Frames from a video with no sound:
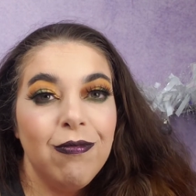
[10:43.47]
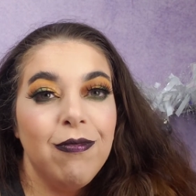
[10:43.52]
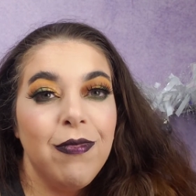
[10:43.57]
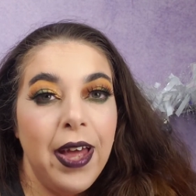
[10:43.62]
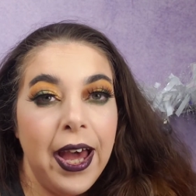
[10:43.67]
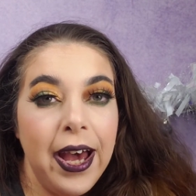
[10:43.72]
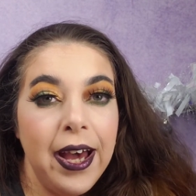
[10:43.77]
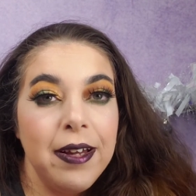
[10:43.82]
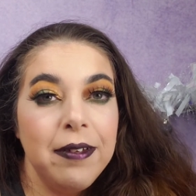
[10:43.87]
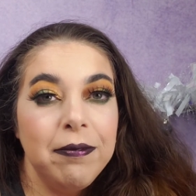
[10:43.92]

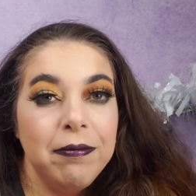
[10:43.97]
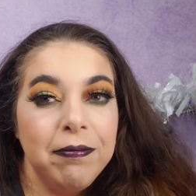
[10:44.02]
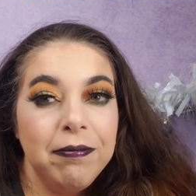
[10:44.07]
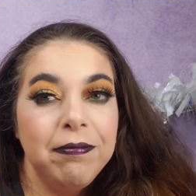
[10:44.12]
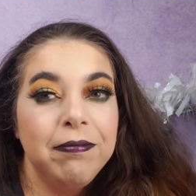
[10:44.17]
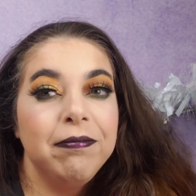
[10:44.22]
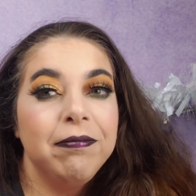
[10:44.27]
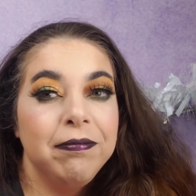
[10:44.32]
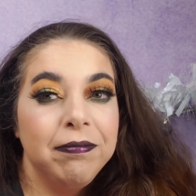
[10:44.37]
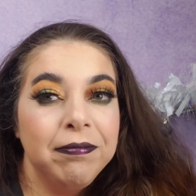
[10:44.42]
That
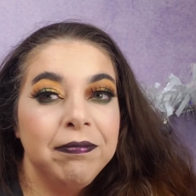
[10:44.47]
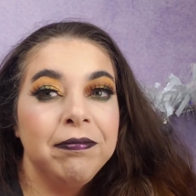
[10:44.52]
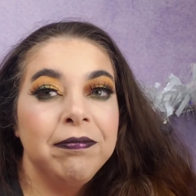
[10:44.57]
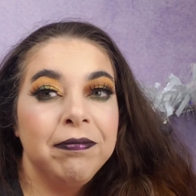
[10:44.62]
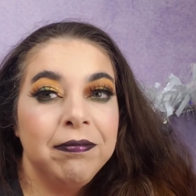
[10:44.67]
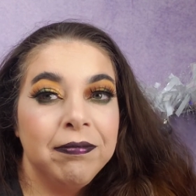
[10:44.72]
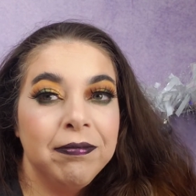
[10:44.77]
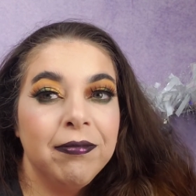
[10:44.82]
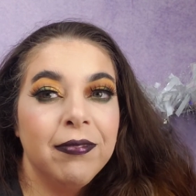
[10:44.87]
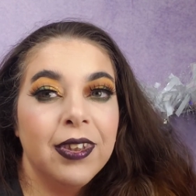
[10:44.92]

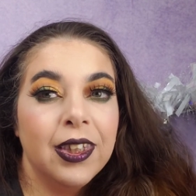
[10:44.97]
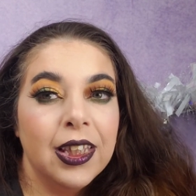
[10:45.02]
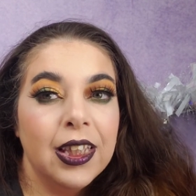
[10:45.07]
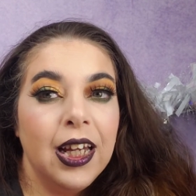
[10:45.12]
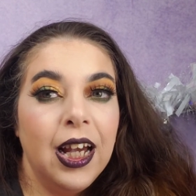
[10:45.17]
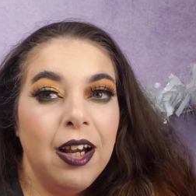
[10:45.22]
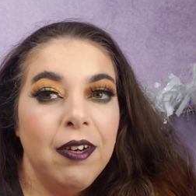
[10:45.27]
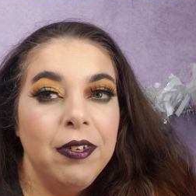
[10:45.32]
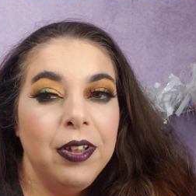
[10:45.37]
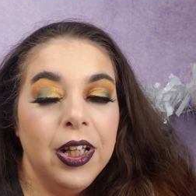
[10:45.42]

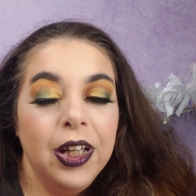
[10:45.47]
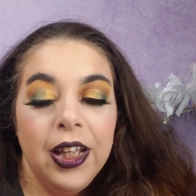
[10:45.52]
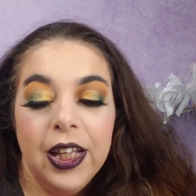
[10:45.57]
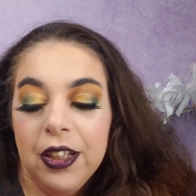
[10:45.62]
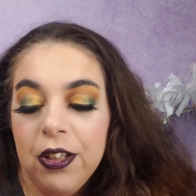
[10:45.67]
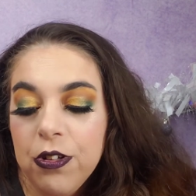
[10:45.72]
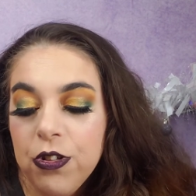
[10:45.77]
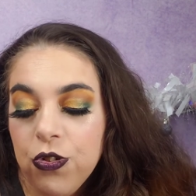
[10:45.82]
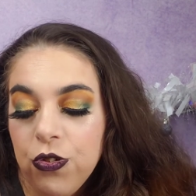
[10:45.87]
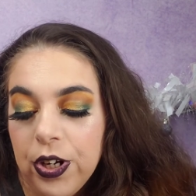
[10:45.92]
I really like
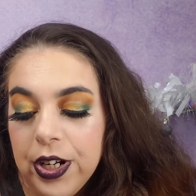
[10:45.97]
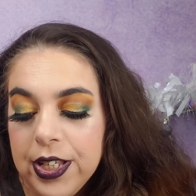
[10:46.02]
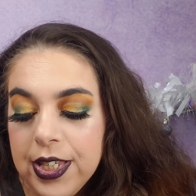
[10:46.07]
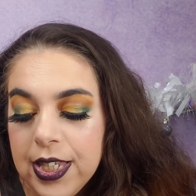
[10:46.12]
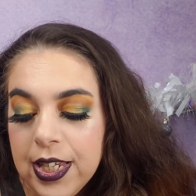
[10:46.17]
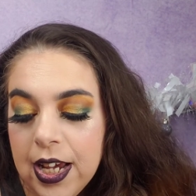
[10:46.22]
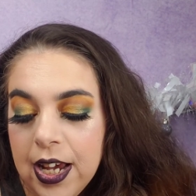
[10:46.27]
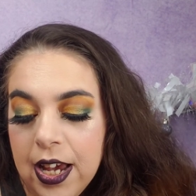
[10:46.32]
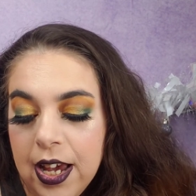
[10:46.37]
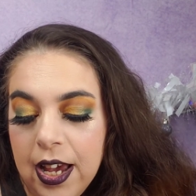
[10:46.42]
those trends.